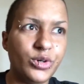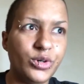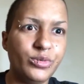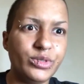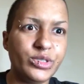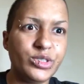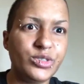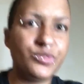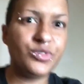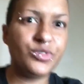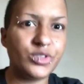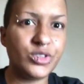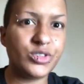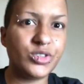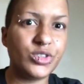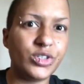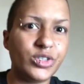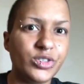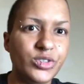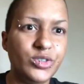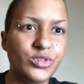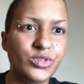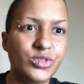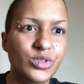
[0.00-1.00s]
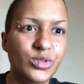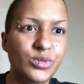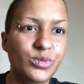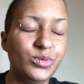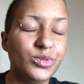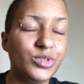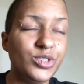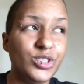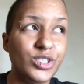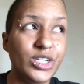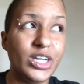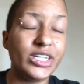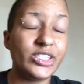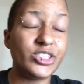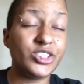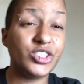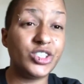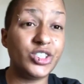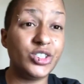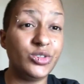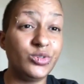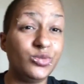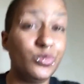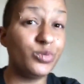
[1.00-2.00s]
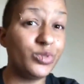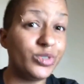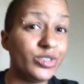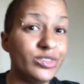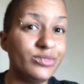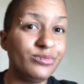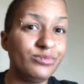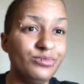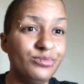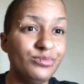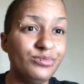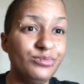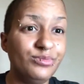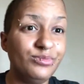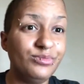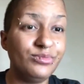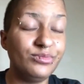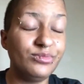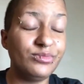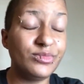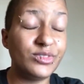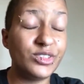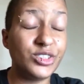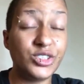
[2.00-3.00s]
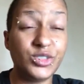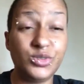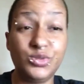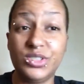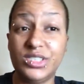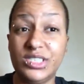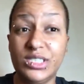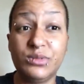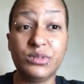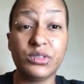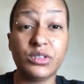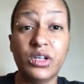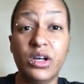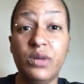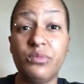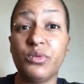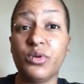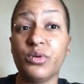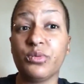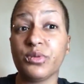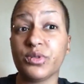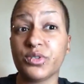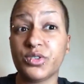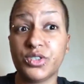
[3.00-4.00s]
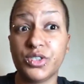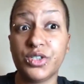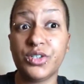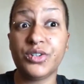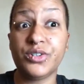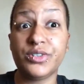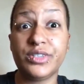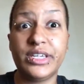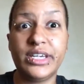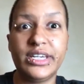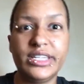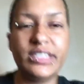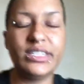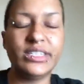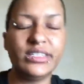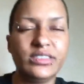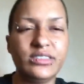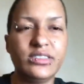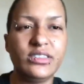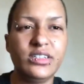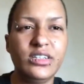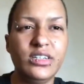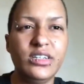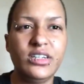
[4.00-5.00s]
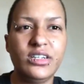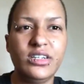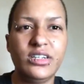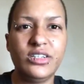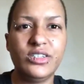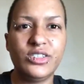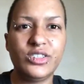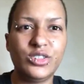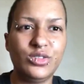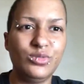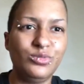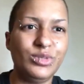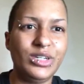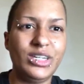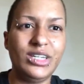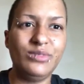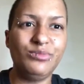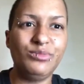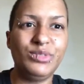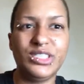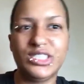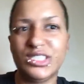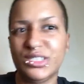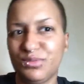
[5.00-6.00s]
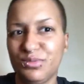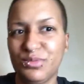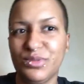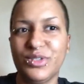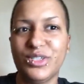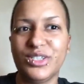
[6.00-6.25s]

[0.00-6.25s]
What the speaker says: when she first started YouTube, she seemed a lot more mature then, and she may be,